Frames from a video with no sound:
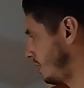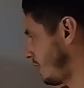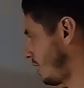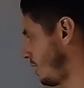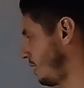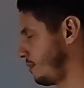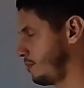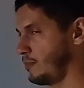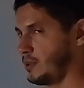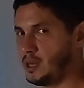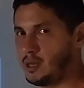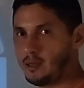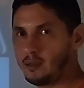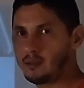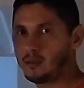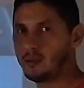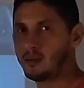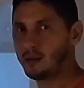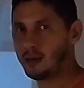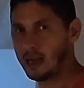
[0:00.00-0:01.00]
a
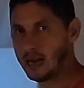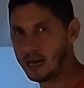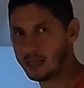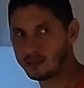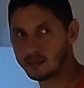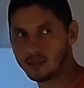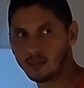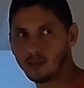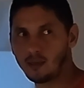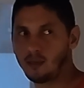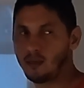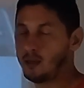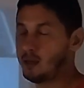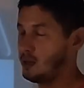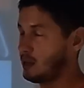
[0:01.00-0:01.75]
mean latte,